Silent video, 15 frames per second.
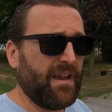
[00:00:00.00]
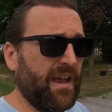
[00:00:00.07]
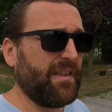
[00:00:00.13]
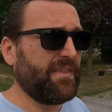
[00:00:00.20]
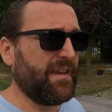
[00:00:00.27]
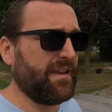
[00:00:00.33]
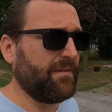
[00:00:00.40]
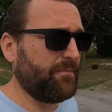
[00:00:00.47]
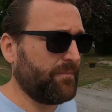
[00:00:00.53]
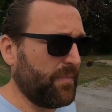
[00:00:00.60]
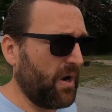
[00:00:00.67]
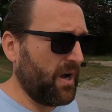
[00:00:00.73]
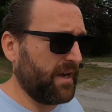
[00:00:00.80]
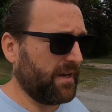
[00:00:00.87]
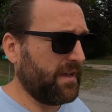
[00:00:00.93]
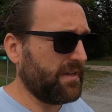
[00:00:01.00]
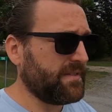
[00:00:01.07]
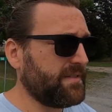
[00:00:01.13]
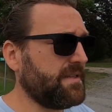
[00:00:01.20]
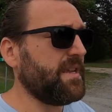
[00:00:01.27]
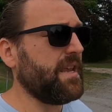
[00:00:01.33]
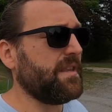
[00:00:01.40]
and they bought a
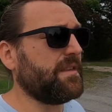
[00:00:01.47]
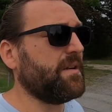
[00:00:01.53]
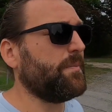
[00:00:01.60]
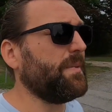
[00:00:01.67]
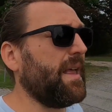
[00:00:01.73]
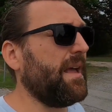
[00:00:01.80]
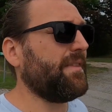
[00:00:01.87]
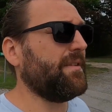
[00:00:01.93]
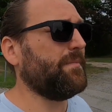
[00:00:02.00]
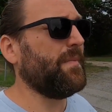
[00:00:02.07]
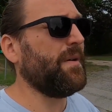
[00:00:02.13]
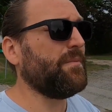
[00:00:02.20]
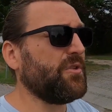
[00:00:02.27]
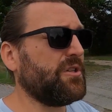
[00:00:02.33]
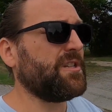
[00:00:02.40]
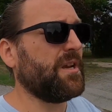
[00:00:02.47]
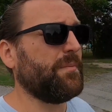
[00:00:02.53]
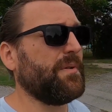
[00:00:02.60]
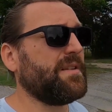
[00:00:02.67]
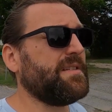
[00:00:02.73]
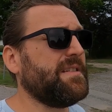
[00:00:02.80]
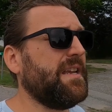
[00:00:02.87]
seat, a platinum
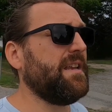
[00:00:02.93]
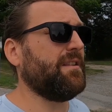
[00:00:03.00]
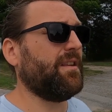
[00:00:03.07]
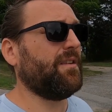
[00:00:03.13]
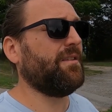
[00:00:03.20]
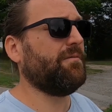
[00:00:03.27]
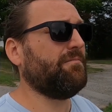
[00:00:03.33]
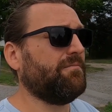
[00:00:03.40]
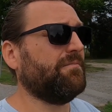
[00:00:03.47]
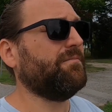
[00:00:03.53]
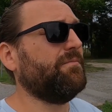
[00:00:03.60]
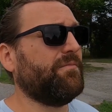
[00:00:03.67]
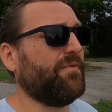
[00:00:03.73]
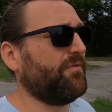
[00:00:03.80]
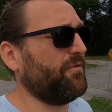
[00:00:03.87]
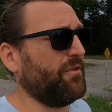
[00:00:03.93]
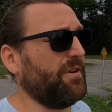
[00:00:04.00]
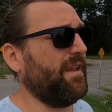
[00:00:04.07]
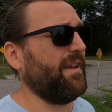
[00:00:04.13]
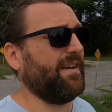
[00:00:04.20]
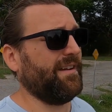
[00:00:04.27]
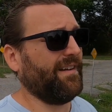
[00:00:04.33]
membership, a seat for
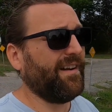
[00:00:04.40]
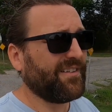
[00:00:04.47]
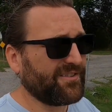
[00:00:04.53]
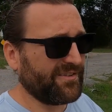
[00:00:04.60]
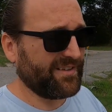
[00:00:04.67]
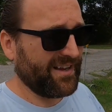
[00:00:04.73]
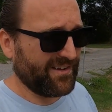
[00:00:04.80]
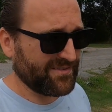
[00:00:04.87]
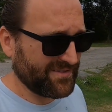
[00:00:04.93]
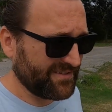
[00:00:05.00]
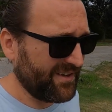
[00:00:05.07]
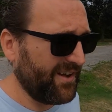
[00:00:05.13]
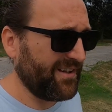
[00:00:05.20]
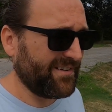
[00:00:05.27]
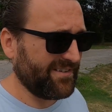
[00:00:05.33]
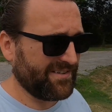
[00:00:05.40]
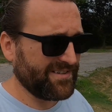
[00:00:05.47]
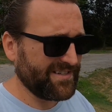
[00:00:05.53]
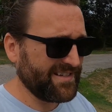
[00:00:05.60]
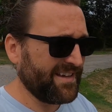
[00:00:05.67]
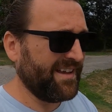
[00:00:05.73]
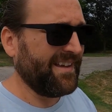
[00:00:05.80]
like
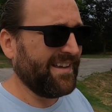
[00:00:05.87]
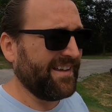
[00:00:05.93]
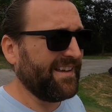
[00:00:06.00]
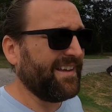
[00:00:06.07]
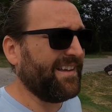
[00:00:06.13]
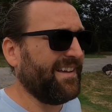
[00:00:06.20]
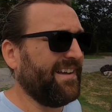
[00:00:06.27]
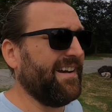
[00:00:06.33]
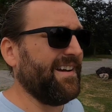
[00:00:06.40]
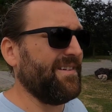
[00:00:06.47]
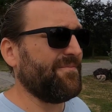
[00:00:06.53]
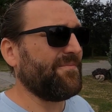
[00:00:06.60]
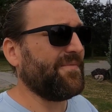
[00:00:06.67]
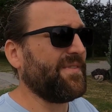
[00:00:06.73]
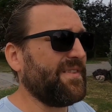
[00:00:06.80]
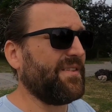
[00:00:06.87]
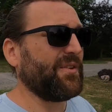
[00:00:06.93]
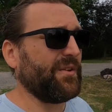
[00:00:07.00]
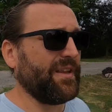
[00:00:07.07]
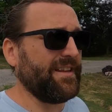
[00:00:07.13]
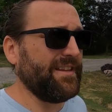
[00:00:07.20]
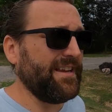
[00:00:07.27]
$100,000,
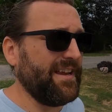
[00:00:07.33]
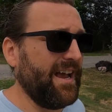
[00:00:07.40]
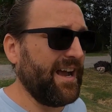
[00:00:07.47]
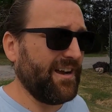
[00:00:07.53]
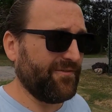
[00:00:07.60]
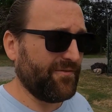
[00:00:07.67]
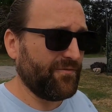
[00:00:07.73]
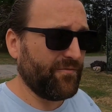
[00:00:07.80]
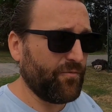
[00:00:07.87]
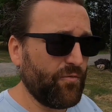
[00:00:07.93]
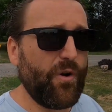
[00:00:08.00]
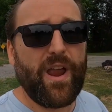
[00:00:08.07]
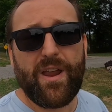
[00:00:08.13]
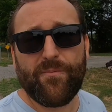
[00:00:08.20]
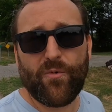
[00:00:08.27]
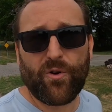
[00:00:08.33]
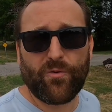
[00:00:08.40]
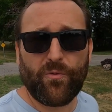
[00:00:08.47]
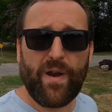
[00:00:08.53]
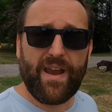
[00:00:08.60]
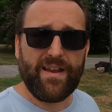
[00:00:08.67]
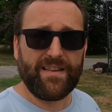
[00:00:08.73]
so that they have way more
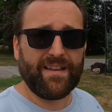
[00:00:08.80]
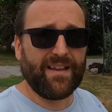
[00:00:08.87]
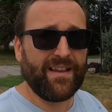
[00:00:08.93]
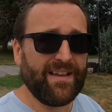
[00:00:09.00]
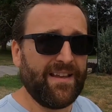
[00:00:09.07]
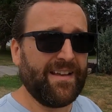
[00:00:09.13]
weight